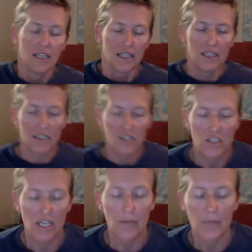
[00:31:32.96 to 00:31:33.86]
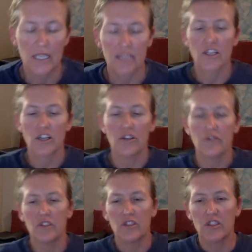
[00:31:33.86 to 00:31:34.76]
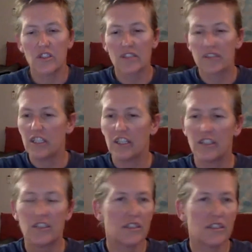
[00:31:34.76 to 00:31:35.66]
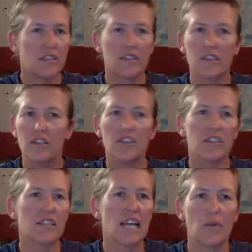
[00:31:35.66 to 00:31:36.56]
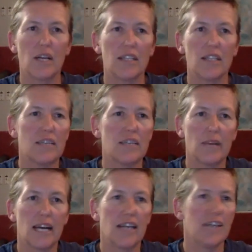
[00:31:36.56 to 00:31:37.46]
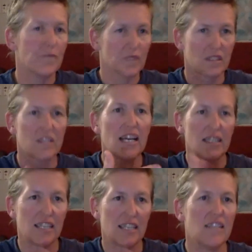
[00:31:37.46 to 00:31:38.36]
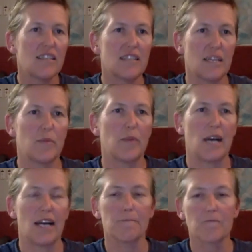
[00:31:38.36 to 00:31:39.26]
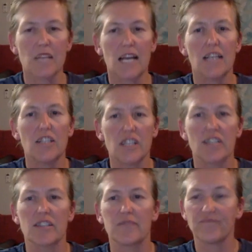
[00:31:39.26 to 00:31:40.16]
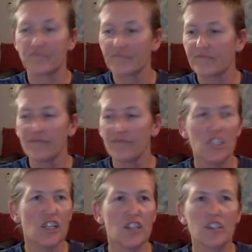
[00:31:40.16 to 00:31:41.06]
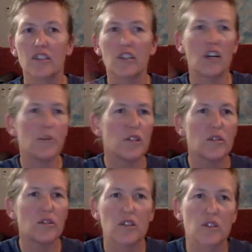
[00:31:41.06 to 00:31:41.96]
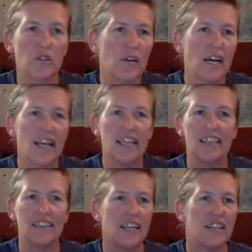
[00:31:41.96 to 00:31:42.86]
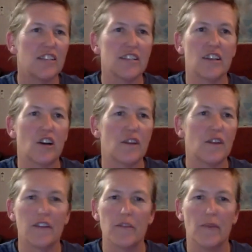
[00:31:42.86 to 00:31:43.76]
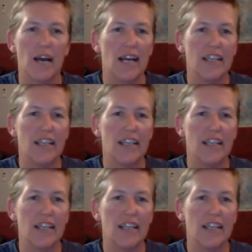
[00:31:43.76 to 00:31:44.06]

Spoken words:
into jumping. So just, don't just take one step back, take 10 steps back, and just, go up and do a two-way and just high five your mate,